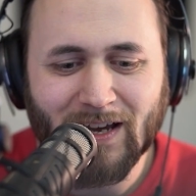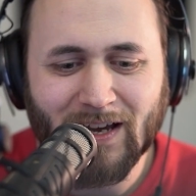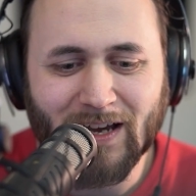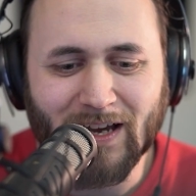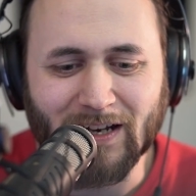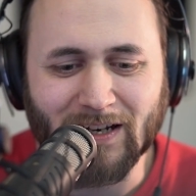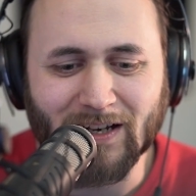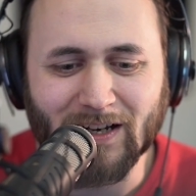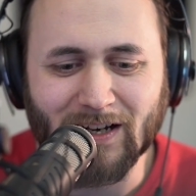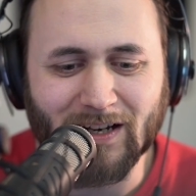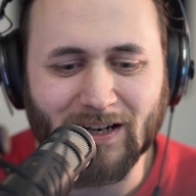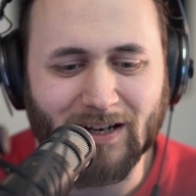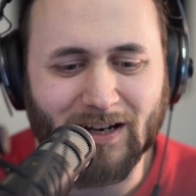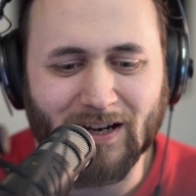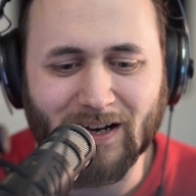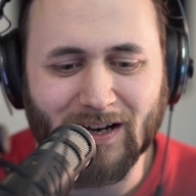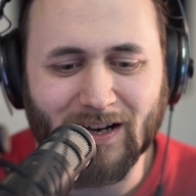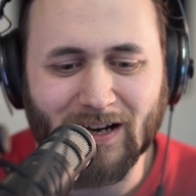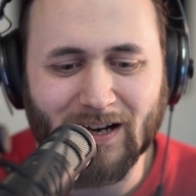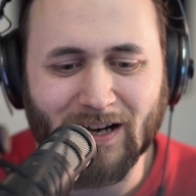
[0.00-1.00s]
And I
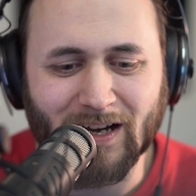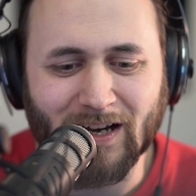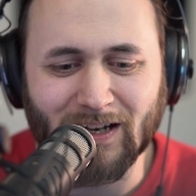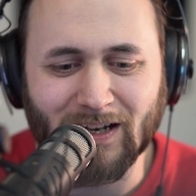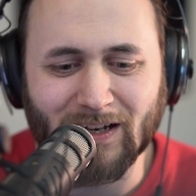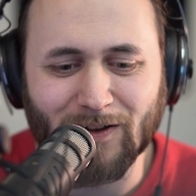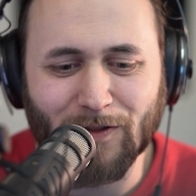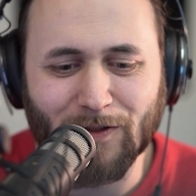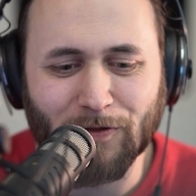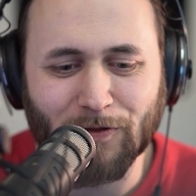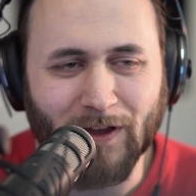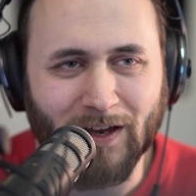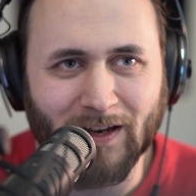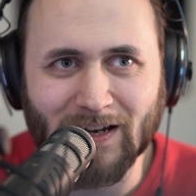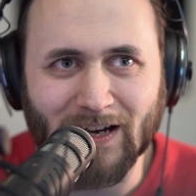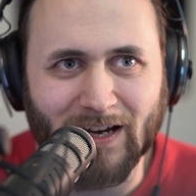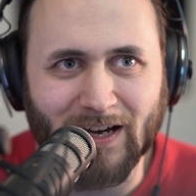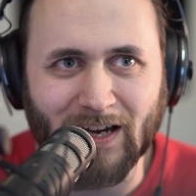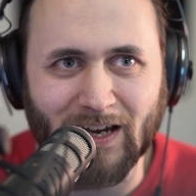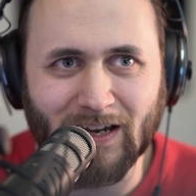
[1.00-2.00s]
think
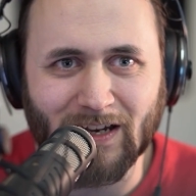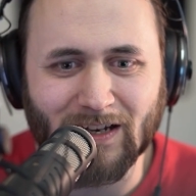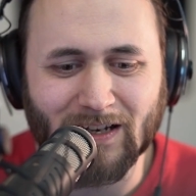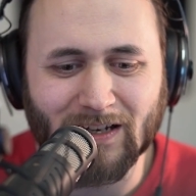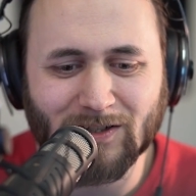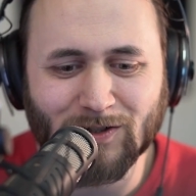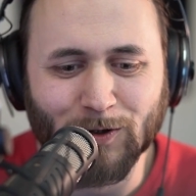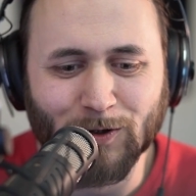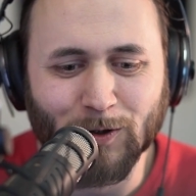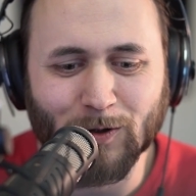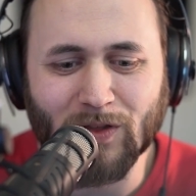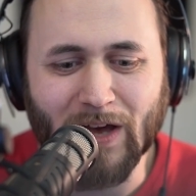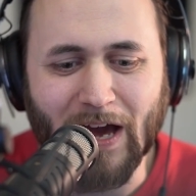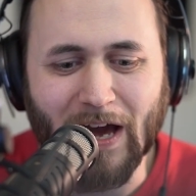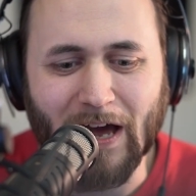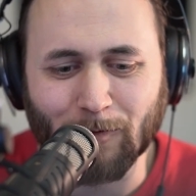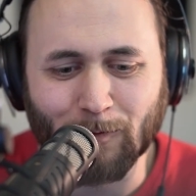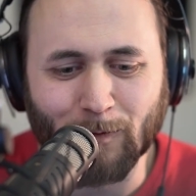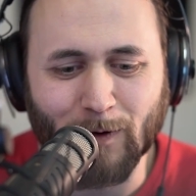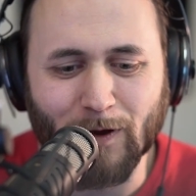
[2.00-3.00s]
I took
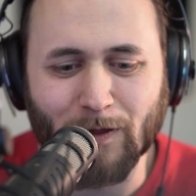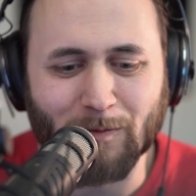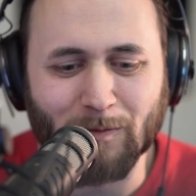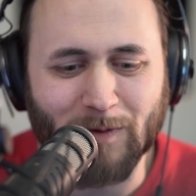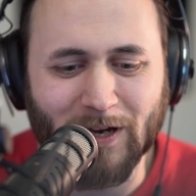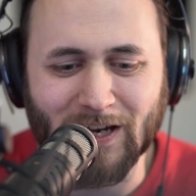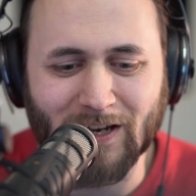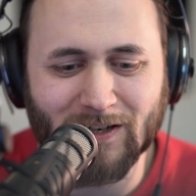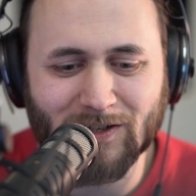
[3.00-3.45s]
that with me